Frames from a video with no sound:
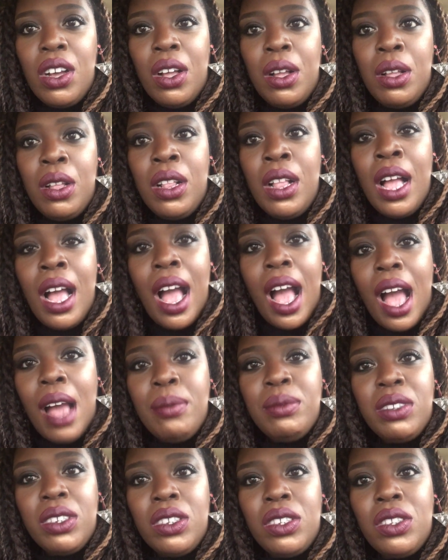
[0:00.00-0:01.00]
You know what?
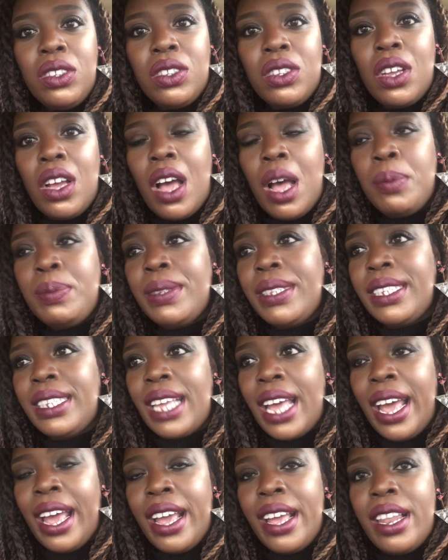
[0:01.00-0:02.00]
I'm gonna go. I
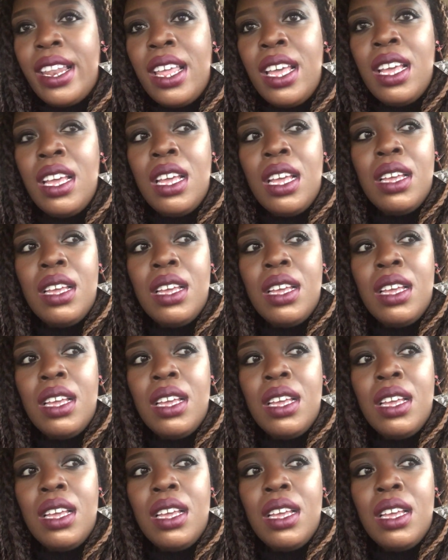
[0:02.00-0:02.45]
gotta go to work.